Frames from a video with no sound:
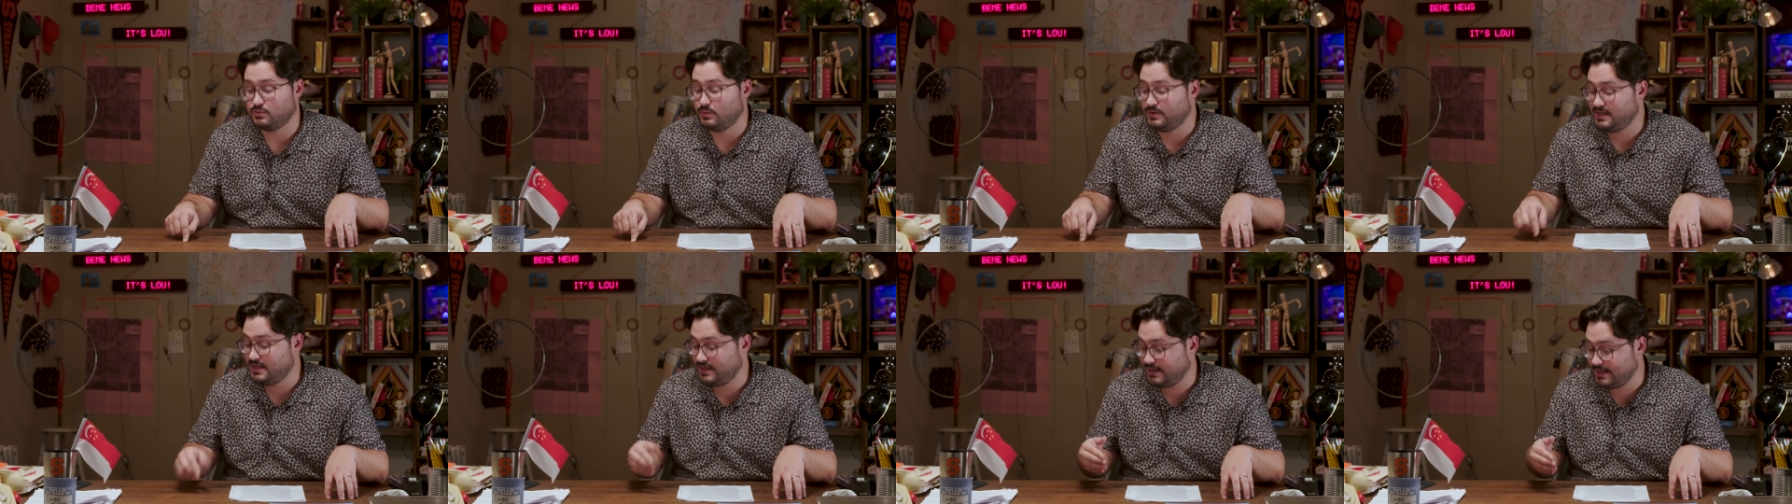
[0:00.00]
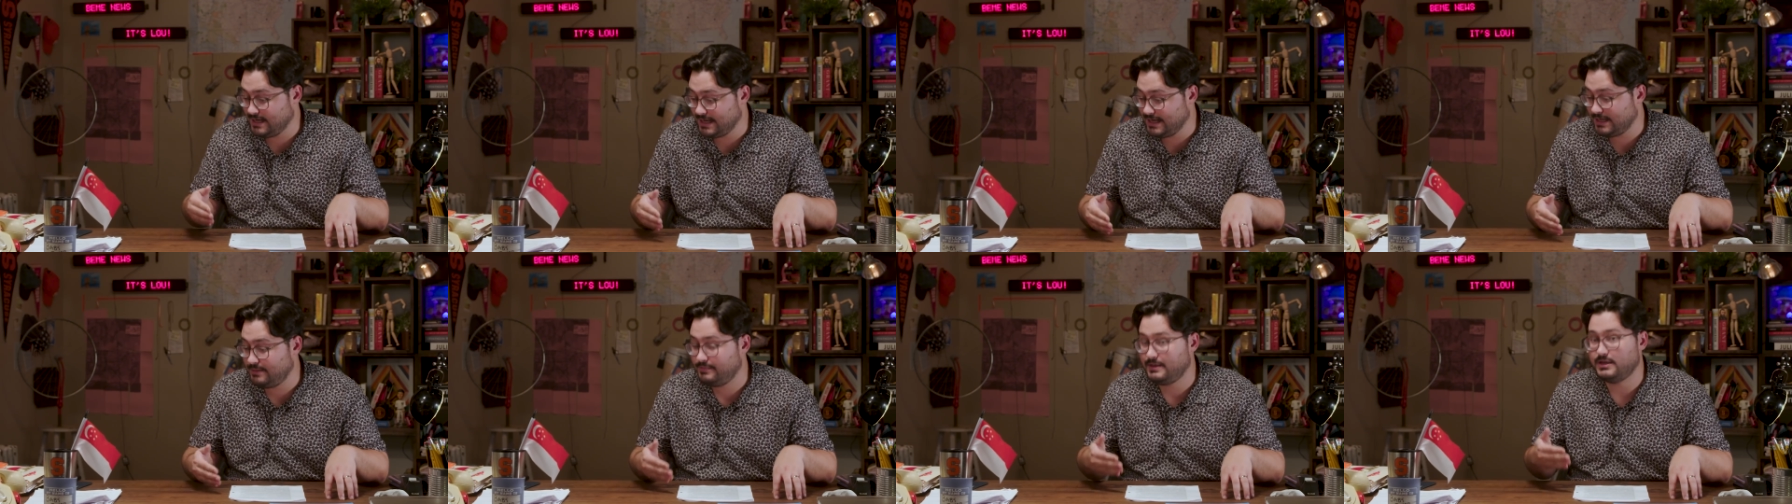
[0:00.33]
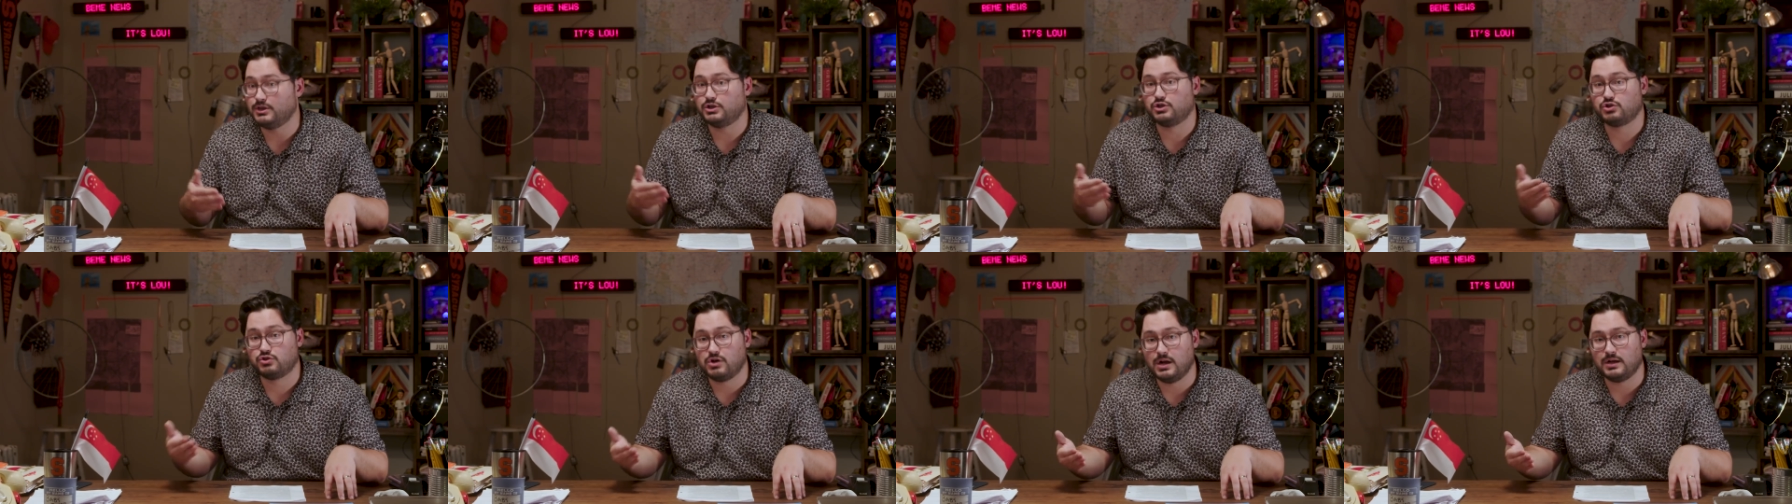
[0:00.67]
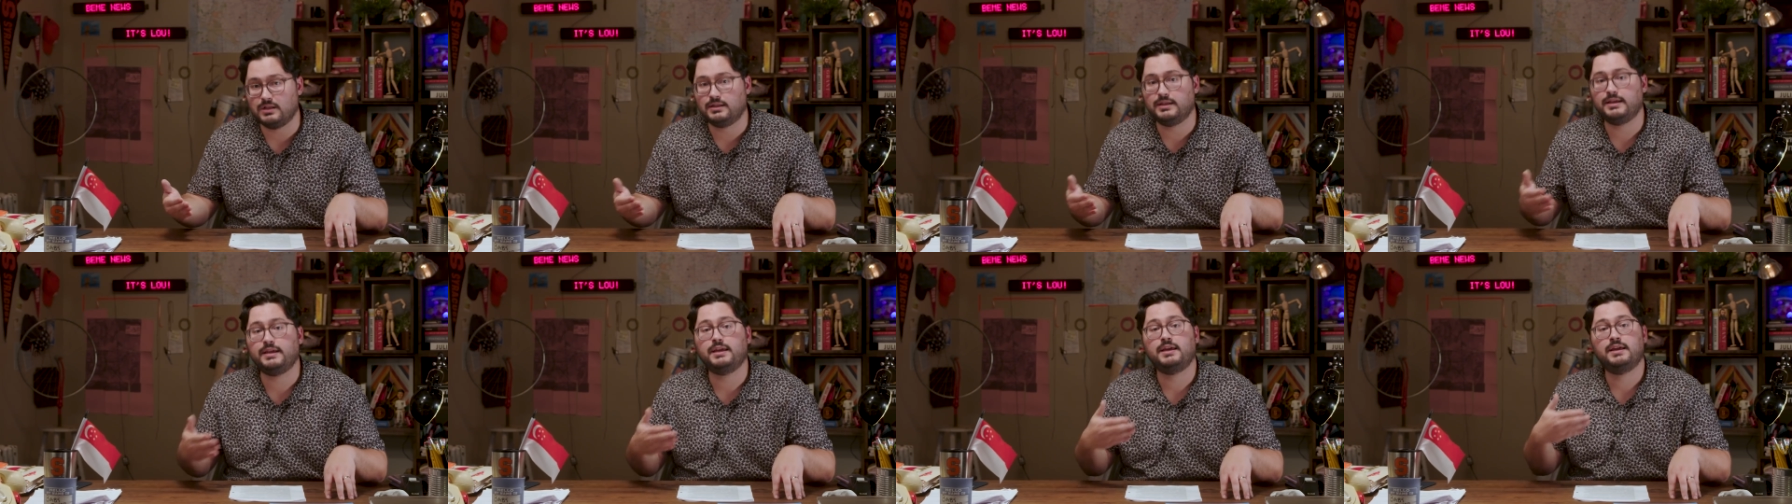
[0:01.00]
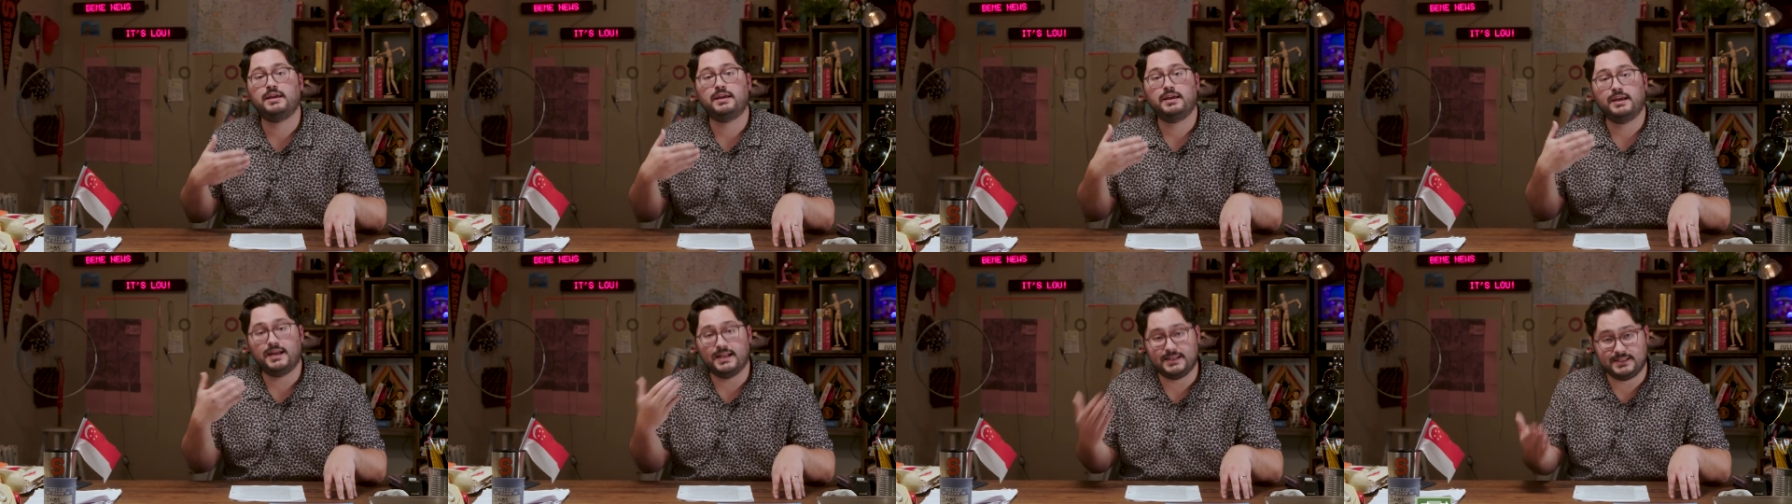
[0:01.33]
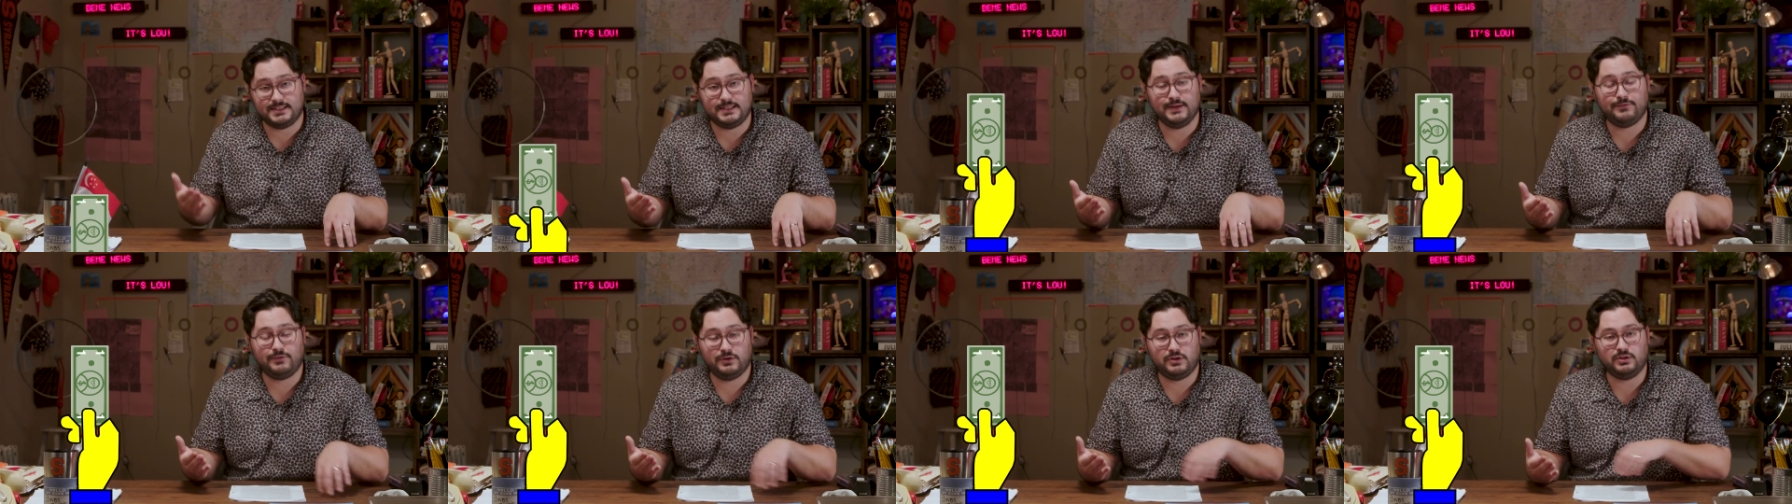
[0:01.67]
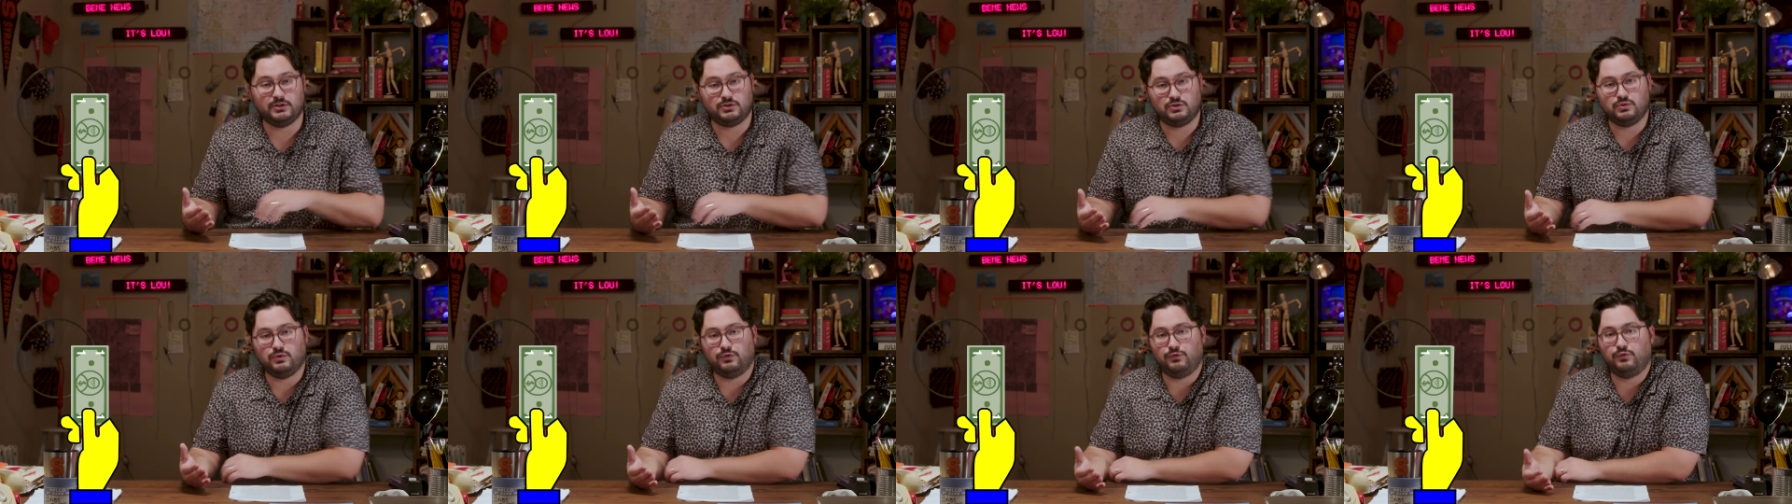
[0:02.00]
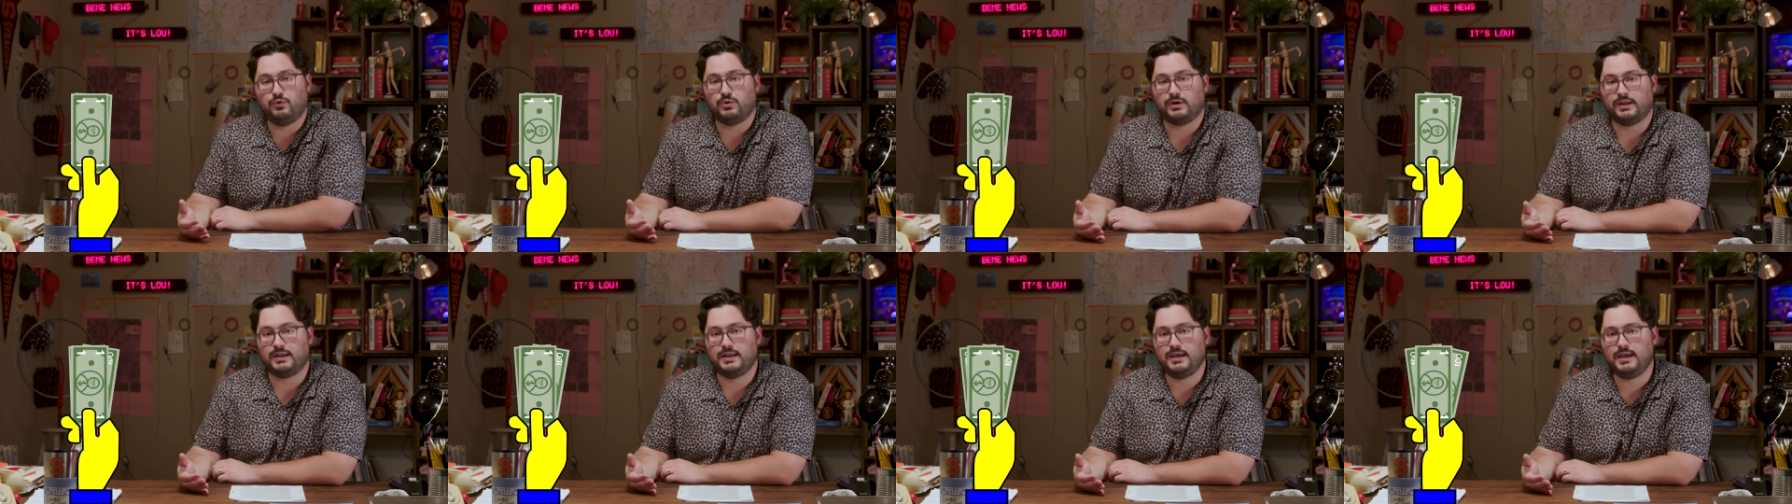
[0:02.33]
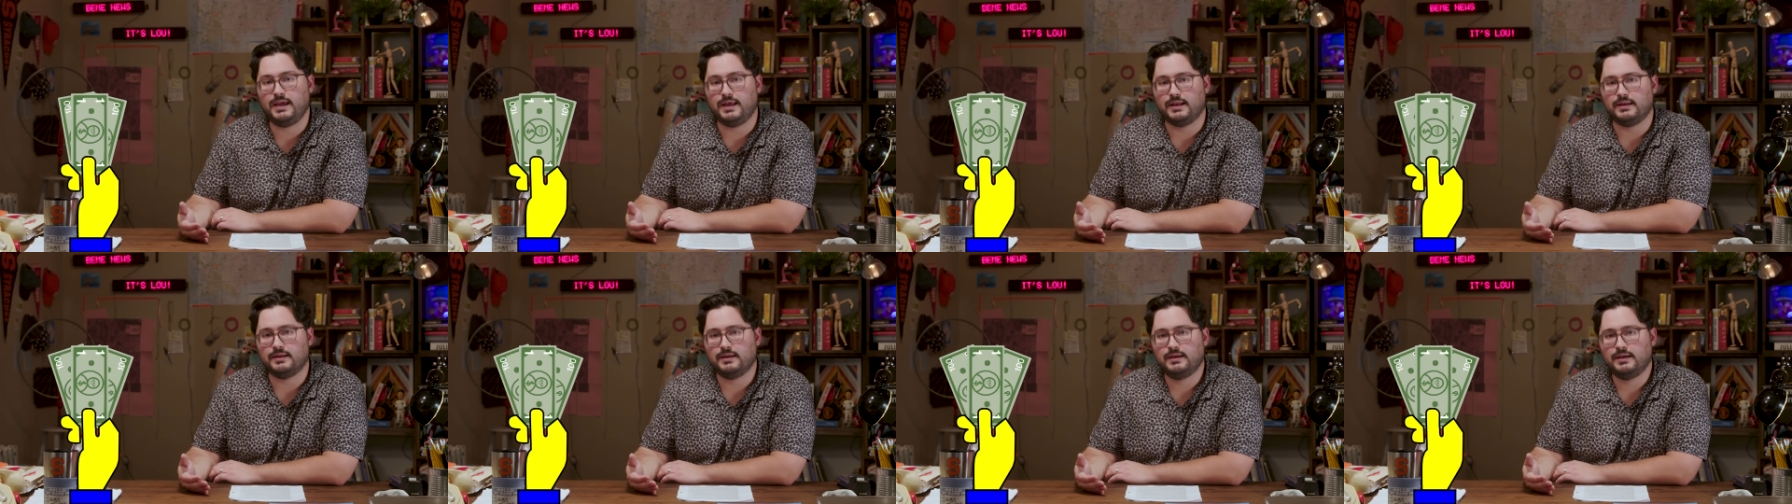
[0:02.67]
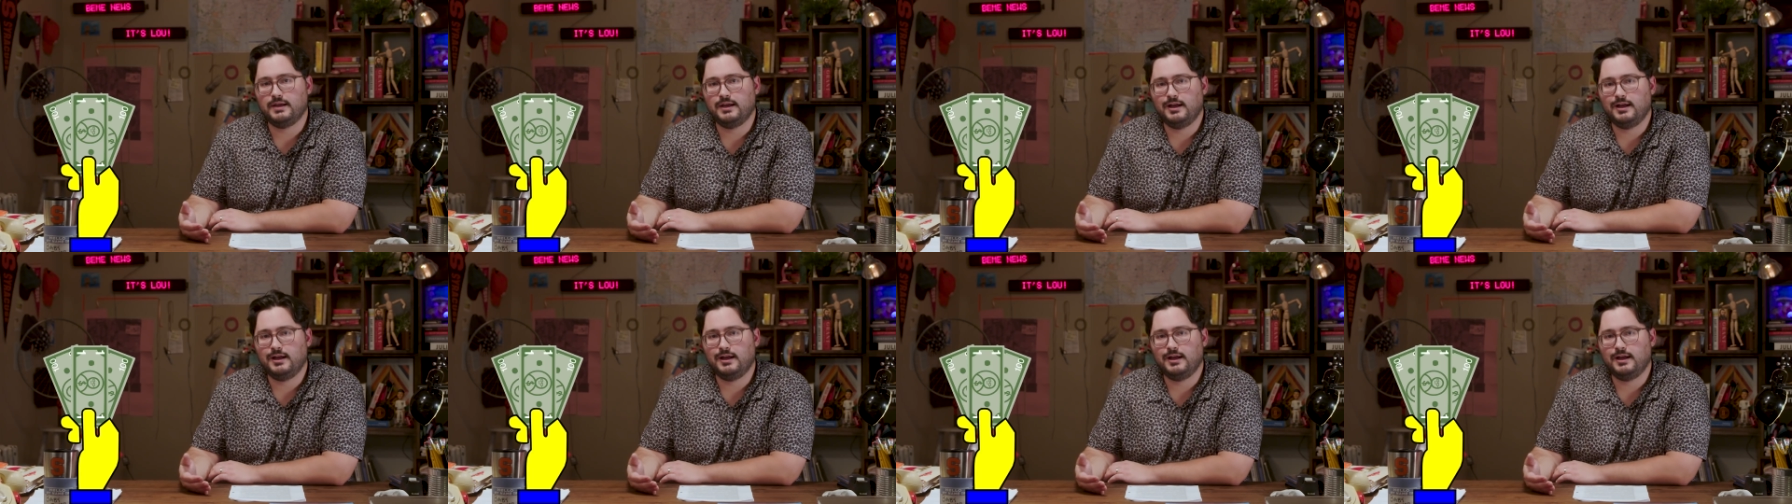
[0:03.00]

When the economy is struggling, it's difficult to afford a kid.